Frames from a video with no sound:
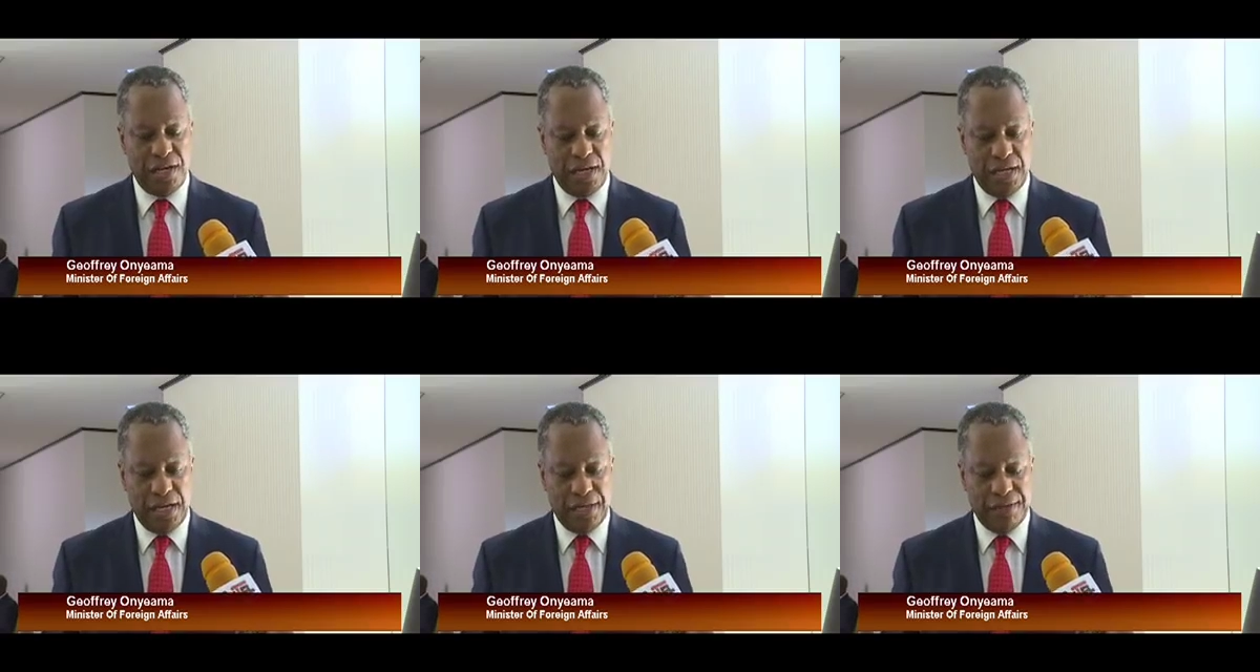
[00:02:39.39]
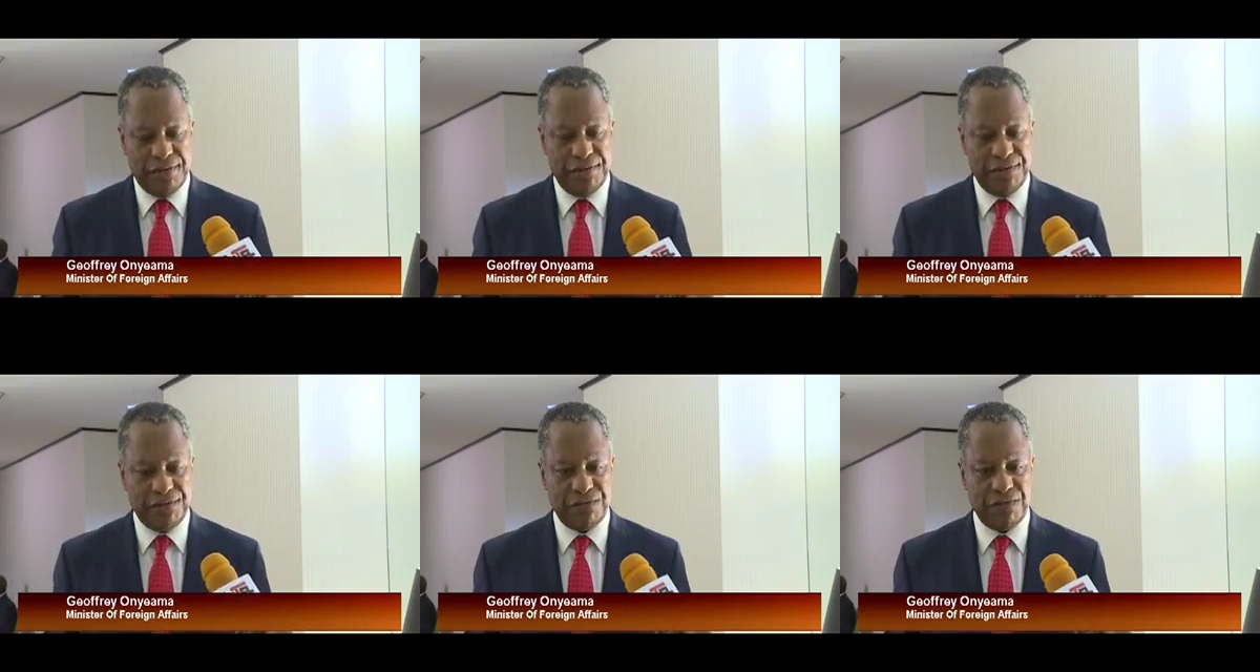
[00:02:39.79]

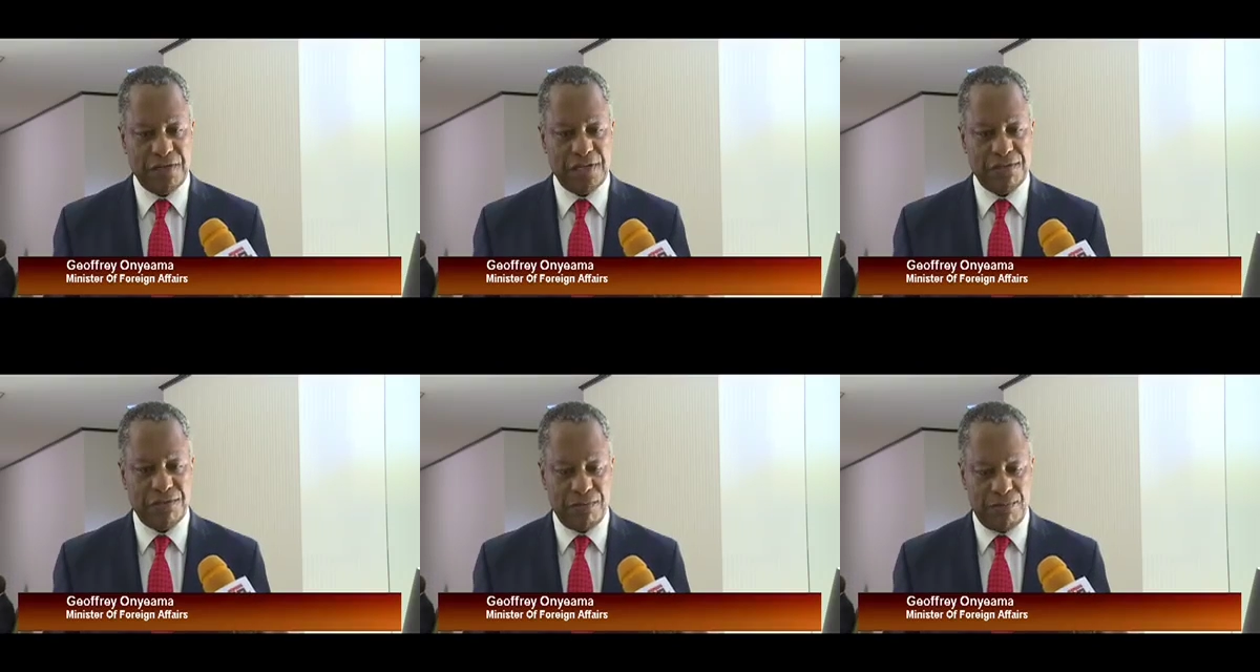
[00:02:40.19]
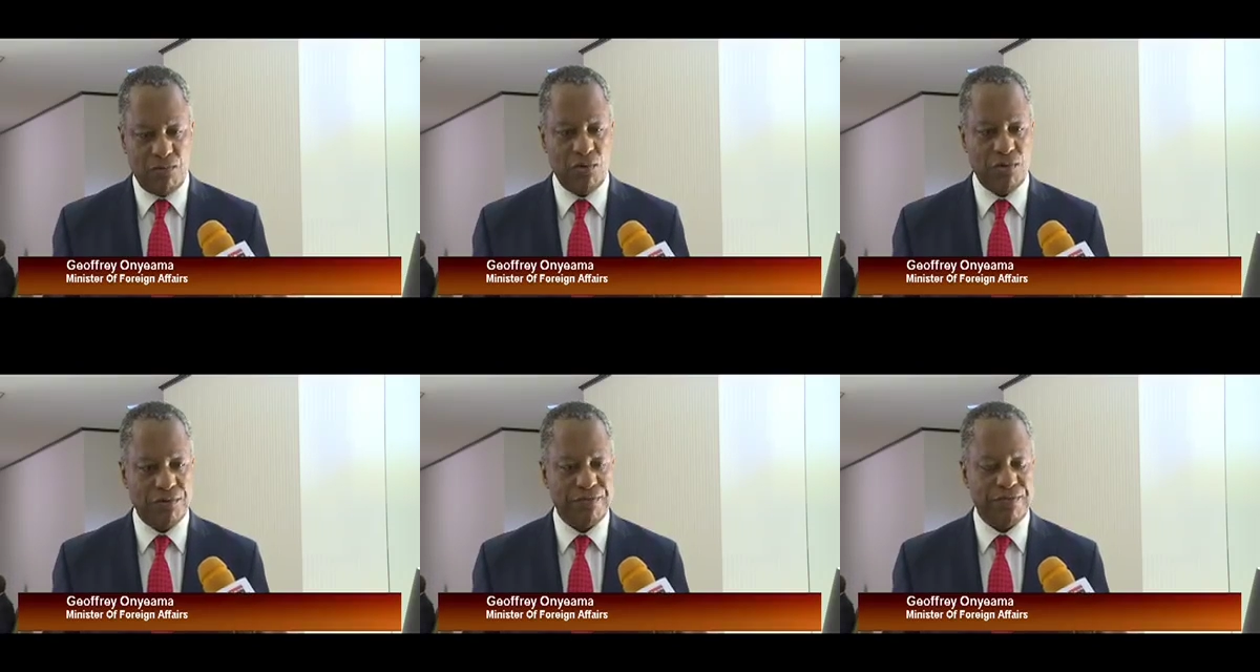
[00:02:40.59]
this
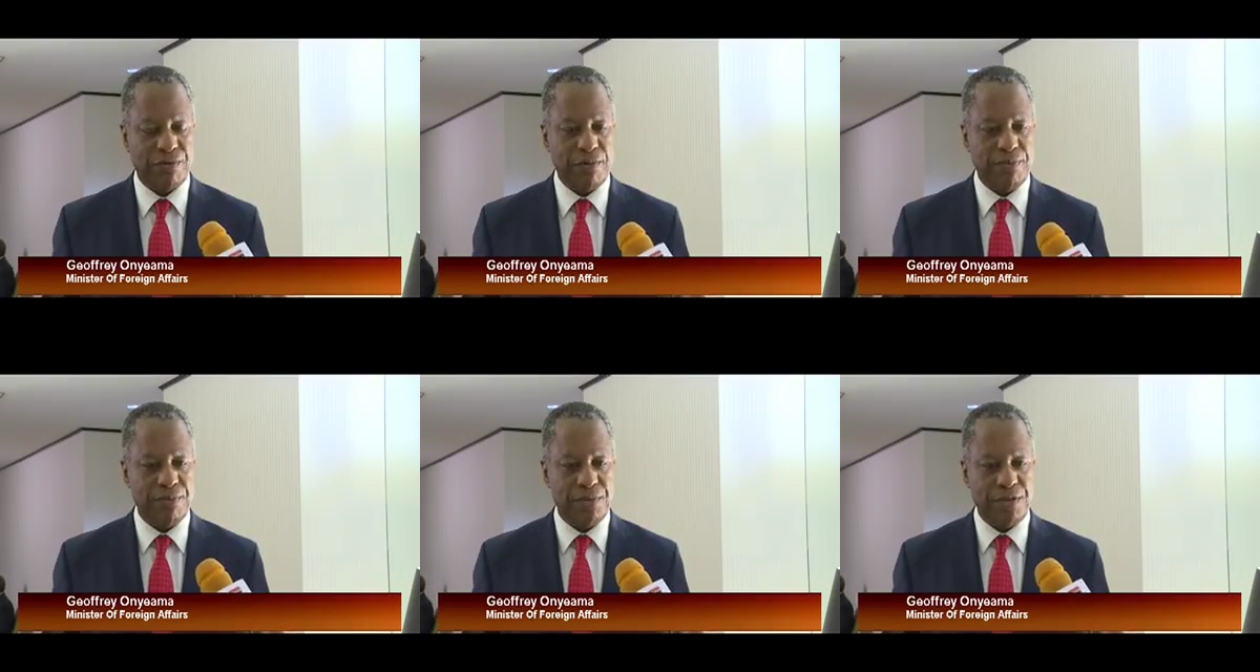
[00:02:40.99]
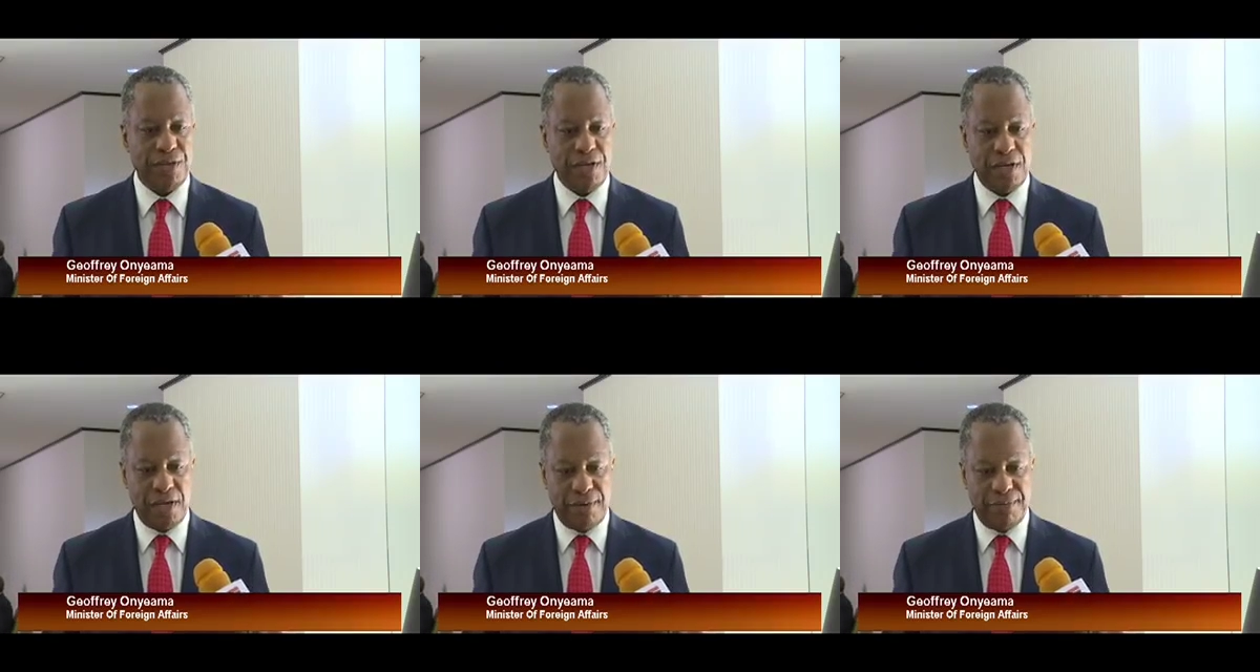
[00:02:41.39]
support from
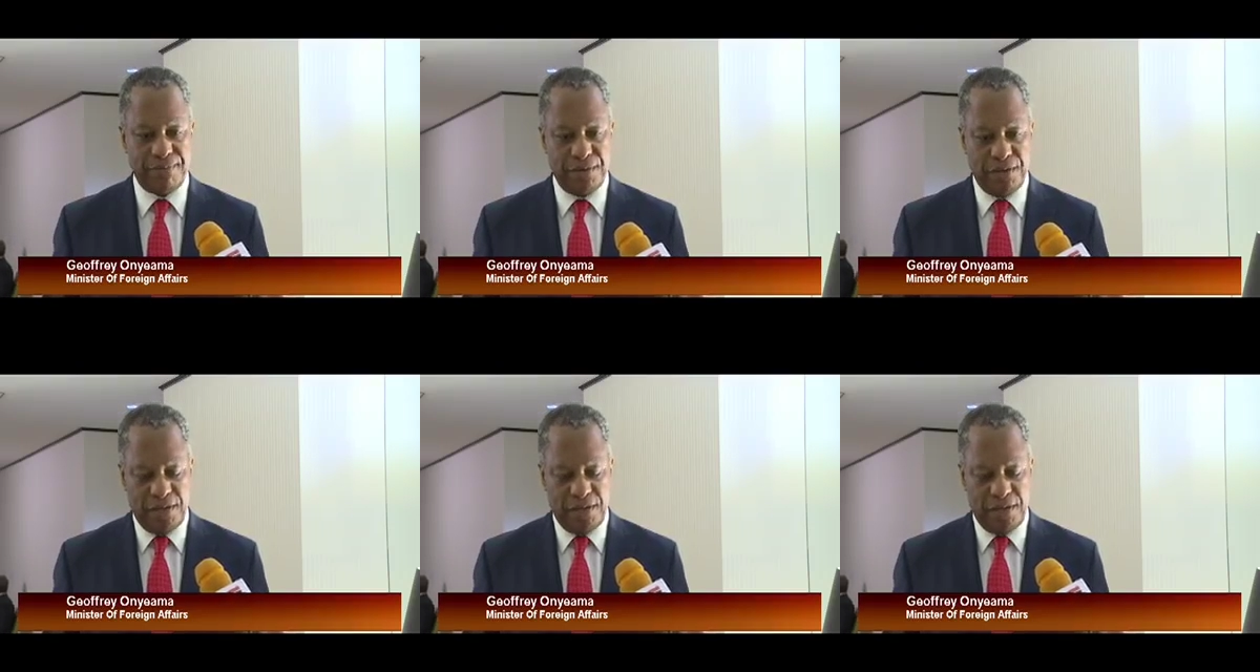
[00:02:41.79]
the